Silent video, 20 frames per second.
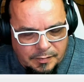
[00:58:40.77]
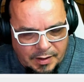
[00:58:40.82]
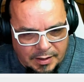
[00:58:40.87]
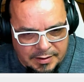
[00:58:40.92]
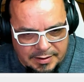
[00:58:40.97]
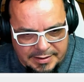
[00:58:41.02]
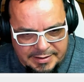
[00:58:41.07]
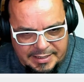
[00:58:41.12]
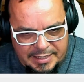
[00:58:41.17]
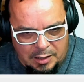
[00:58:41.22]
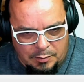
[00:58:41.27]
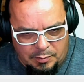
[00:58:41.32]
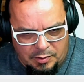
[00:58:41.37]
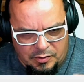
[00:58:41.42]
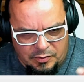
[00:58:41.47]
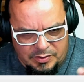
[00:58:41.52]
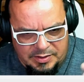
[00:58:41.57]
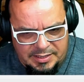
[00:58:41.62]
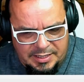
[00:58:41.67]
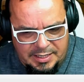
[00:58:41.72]
The
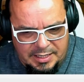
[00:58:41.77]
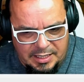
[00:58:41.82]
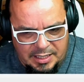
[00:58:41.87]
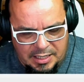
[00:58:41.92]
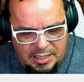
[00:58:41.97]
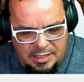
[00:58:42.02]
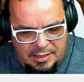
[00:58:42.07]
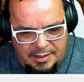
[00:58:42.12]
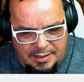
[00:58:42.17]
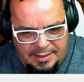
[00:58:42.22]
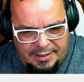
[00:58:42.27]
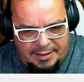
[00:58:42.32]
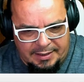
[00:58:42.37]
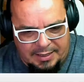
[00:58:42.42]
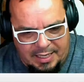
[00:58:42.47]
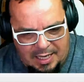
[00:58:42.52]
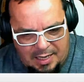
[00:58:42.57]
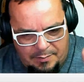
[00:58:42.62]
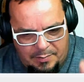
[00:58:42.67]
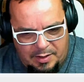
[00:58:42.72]
schema was here, and it
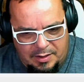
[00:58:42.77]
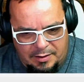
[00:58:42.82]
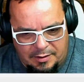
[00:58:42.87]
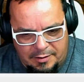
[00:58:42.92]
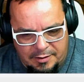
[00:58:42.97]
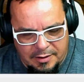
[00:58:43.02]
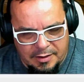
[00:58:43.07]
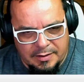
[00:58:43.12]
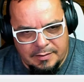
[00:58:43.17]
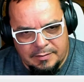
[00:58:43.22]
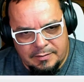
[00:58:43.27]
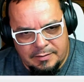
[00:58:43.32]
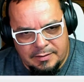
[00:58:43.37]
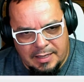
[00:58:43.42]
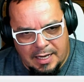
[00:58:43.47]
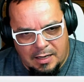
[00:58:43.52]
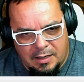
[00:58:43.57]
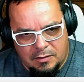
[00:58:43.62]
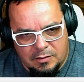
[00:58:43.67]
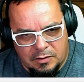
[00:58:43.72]
gave me a good
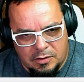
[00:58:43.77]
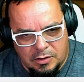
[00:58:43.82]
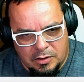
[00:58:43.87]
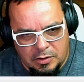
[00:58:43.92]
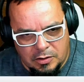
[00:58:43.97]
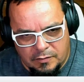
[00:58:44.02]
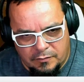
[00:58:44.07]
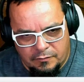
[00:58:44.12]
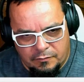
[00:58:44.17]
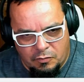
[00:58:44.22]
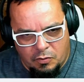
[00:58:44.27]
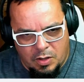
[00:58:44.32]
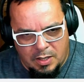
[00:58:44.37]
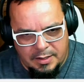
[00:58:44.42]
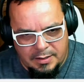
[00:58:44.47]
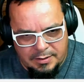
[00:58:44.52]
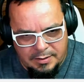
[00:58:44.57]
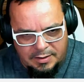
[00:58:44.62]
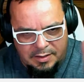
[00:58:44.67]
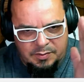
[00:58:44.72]
download of
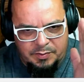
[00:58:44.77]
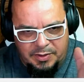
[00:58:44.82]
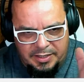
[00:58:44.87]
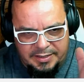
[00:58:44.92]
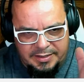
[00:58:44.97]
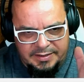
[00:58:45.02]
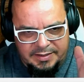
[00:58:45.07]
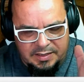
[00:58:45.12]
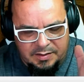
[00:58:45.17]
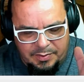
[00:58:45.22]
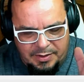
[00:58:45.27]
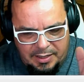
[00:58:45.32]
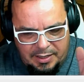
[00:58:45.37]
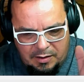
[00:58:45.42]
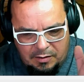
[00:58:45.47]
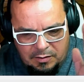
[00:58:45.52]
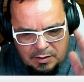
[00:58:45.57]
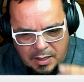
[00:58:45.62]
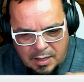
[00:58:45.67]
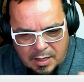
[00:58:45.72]
what this page is
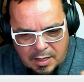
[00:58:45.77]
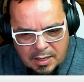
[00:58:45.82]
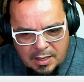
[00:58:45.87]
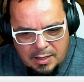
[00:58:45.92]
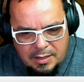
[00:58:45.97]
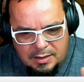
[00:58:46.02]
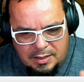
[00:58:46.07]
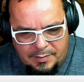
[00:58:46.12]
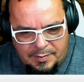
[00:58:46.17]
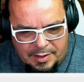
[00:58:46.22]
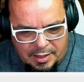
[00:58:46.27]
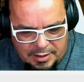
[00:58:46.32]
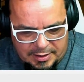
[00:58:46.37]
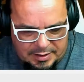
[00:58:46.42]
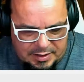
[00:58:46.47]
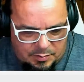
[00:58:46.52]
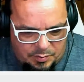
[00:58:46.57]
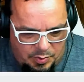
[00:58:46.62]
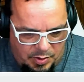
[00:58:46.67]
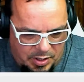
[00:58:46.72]
about. Let me look
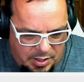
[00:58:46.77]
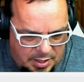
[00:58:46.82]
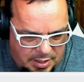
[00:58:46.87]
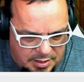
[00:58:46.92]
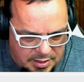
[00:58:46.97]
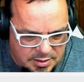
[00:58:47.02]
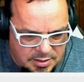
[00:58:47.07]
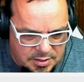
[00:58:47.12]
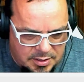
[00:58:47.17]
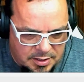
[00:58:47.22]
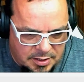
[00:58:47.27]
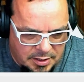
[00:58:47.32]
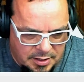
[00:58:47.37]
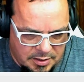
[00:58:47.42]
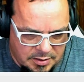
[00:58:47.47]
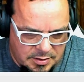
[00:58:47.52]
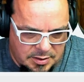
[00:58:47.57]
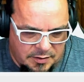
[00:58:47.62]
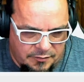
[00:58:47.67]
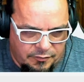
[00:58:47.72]
at the page.
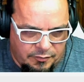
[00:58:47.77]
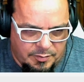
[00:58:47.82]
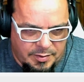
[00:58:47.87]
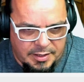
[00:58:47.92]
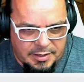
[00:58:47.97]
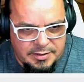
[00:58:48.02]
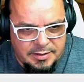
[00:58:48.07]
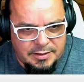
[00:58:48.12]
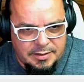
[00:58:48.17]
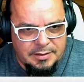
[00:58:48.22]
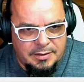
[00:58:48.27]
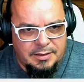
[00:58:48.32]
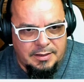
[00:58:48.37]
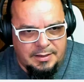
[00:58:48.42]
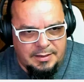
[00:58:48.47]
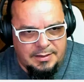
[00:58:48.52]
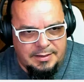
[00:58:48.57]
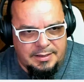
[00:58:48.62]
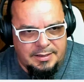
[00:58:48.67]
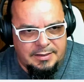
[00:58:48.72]
Here's the information.
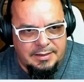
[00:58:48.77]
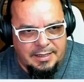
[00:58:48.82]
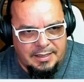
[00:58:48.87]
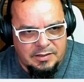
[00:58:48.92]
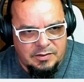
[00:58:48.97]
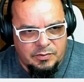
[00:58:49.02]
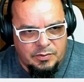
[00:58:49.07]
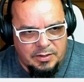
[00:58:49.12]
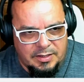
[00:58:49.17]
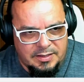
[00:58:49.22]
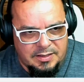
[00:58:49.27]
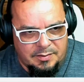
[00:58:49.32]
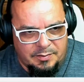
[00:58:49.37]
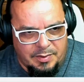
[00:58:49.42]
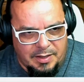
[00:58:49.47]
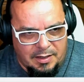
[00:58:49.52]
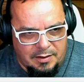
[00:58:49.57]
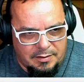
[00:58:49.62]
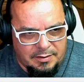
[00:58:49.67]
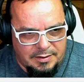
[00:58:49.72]
Indeed, that's what it's
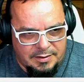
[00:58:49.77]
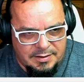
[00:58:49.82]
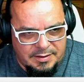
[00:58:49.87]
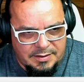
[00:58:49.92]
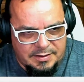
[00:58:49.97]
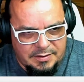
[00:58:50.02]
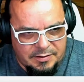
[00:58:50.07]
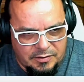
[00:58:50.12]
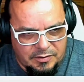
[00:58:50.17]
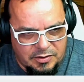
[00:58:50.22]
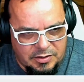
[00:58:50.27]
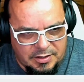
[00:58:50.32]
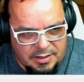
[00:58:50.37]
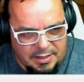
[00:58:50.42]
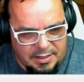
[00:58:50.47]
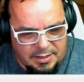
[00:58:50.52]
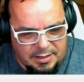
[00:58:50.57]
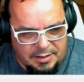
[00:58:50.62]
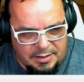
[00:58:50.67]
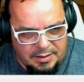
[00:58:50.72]
about. It's
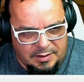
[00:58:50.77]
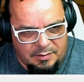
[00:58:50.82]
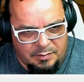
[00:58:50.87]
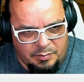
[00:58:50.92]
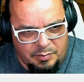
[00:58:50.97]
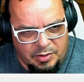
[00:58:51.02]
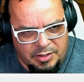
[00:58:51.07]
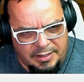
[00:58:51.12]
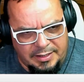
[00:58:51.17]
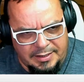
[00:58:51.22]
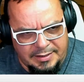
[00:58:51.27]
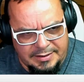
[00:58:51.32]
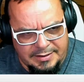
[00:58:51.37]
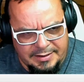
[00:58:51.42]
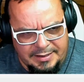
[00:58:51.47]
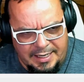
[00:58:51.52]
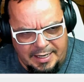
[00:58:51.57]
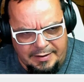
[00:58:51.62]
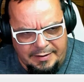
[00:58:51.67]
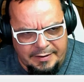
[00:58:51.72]
associating it and putting it
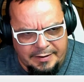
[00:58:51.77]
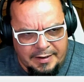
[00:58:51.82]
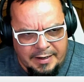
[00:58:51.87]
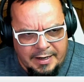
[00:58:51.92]
together.